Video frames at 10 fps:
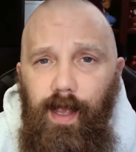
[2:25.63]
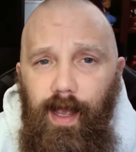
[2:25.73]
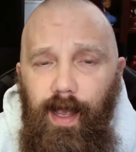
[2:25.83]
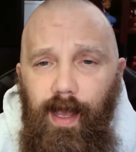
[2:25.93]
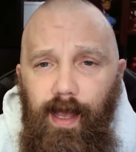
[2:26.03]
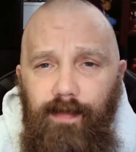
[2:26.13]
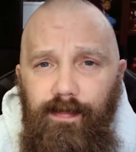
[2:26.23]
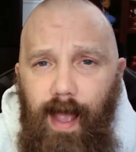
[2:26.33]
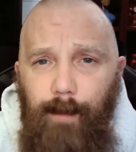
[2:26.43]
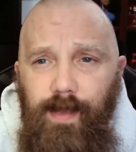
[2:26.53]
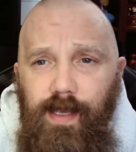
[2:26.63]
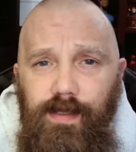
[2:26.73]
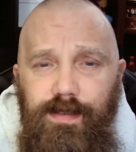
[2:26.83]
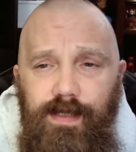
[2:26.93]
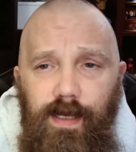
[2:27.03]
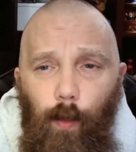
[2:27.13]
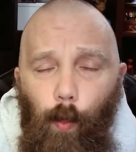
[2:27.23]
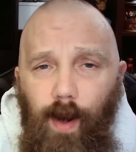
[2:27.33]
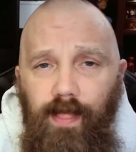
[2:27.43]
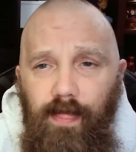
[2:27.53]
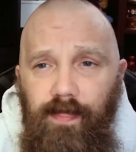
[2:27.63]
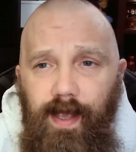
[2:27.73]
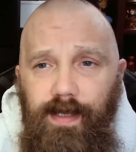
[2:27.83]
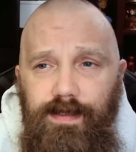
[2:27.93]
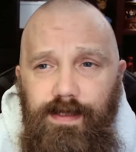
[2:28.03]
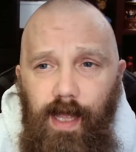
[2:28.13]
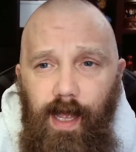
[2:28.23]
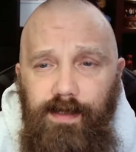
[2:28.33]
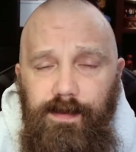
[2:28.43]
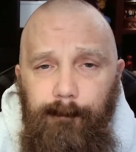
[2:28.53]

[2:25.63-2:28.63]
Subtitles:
And that means that one of the things that